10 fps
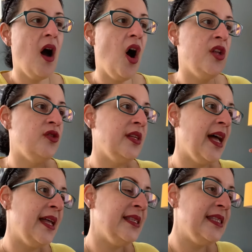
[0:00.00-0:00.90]

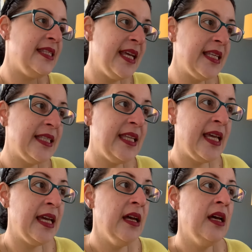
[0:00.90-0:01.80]

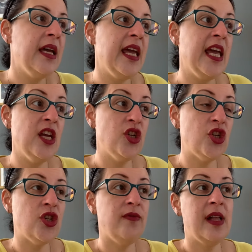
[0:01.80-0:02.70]

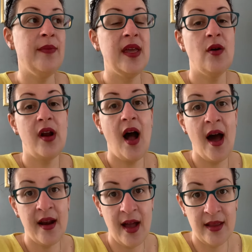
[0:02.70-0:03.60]
160-ish will be your
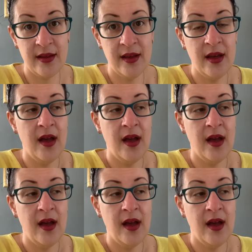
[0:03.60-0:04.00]
Aran.